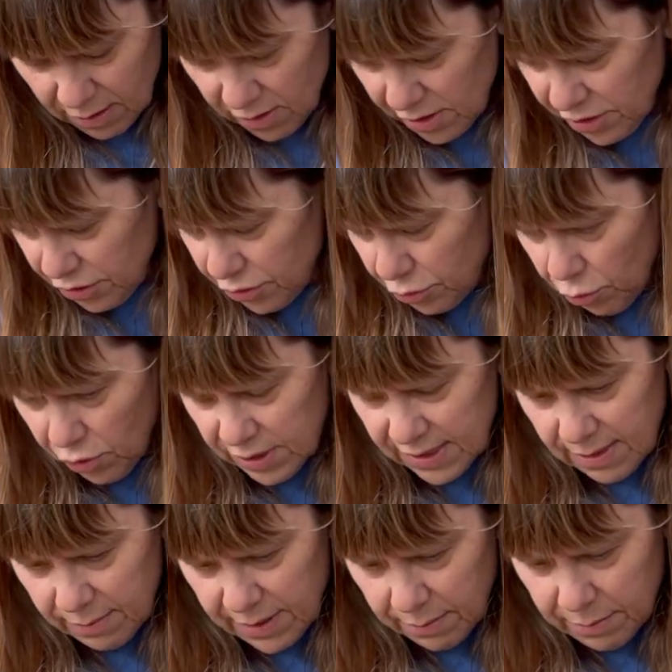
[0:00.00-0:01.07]
I do want
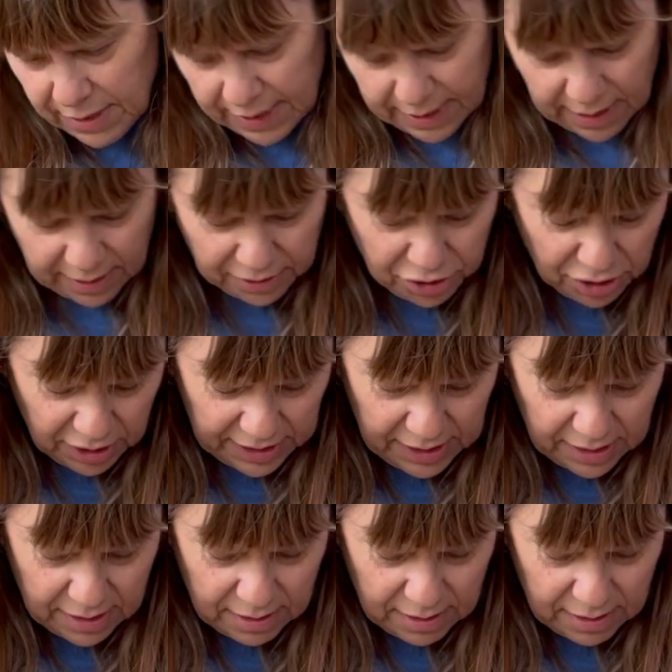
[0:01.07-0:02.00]
something big, actually,